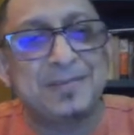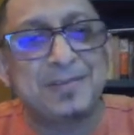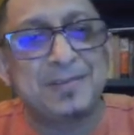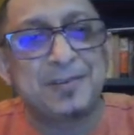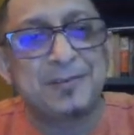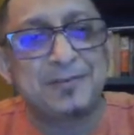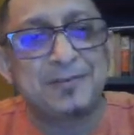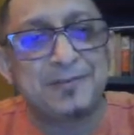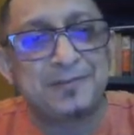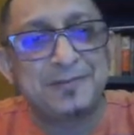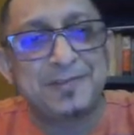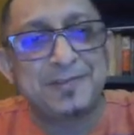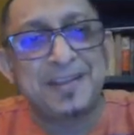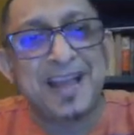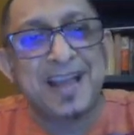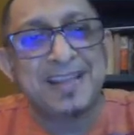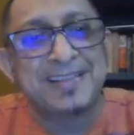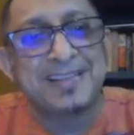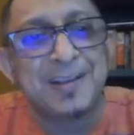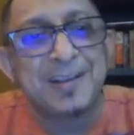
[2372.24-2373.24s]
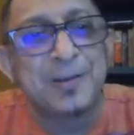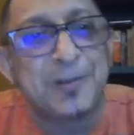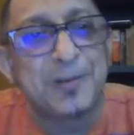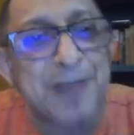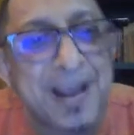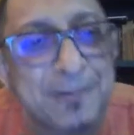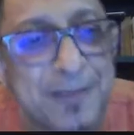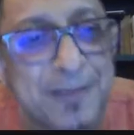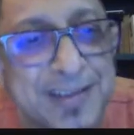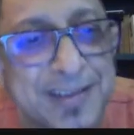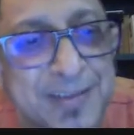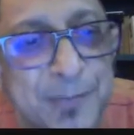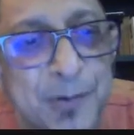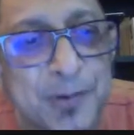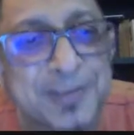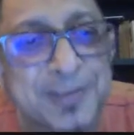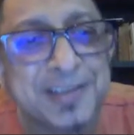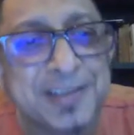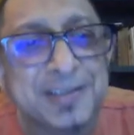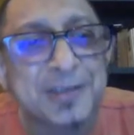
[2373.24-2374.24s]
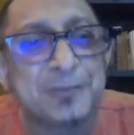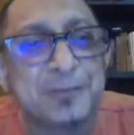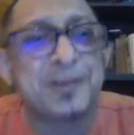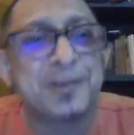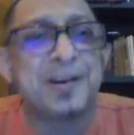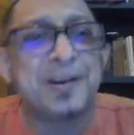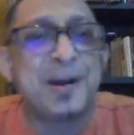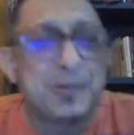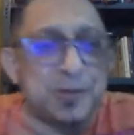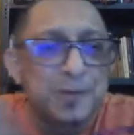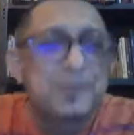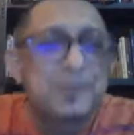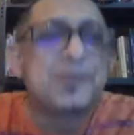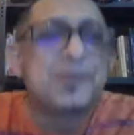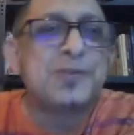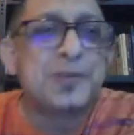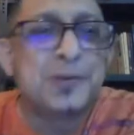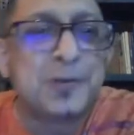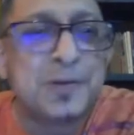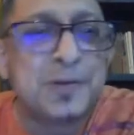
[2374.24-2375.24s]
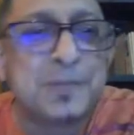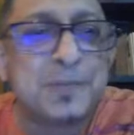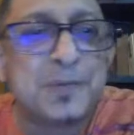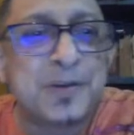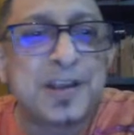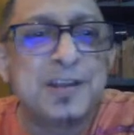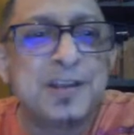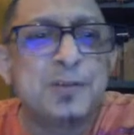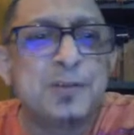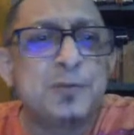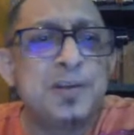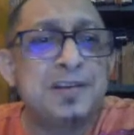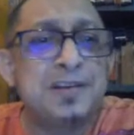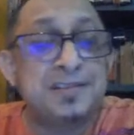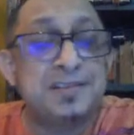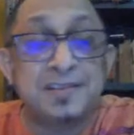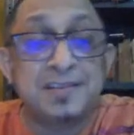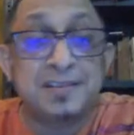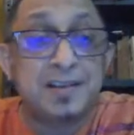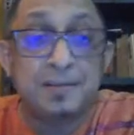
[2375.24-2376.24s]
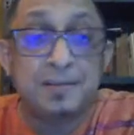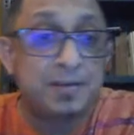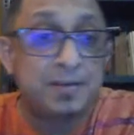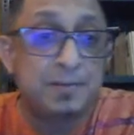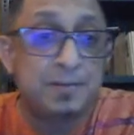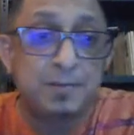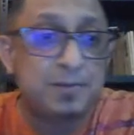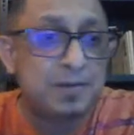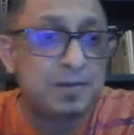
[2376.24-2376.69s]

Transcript: sort of cancel your rival's books, as it were? How do you put your own book into it? This is, a